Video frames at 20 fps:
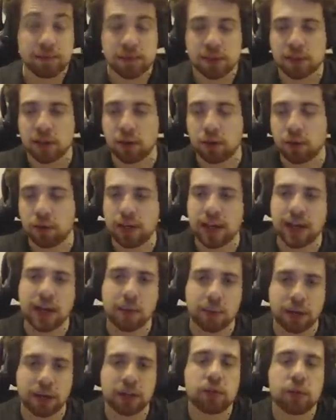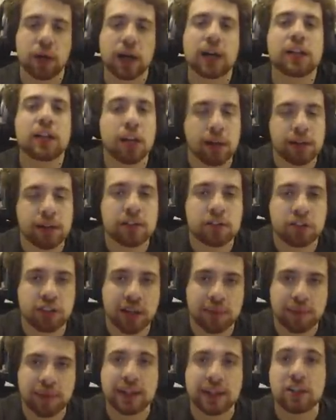So yeah, I wanted to acknowledge
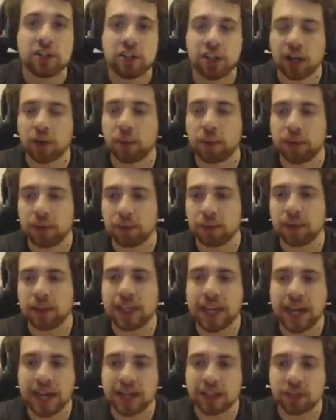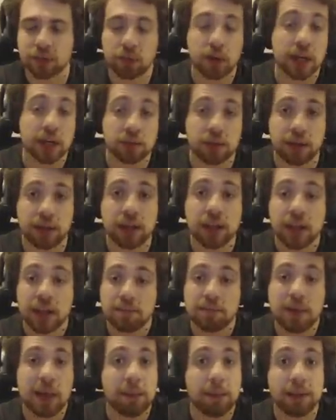them and share with the guys who actually
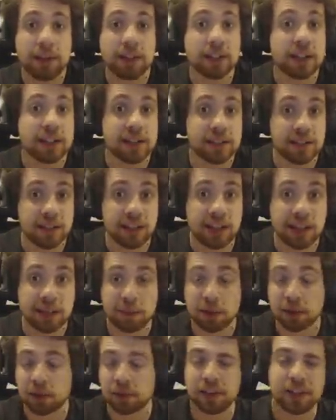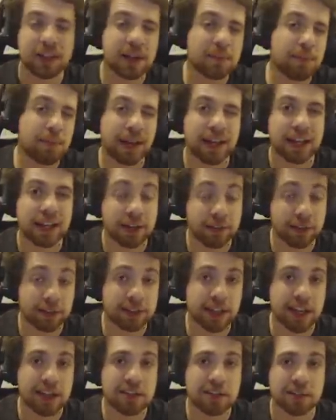maybe didn't see them, or didn't pay enough
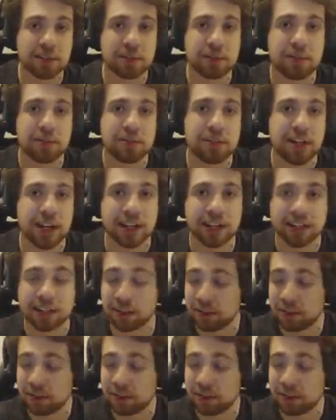attention to check it,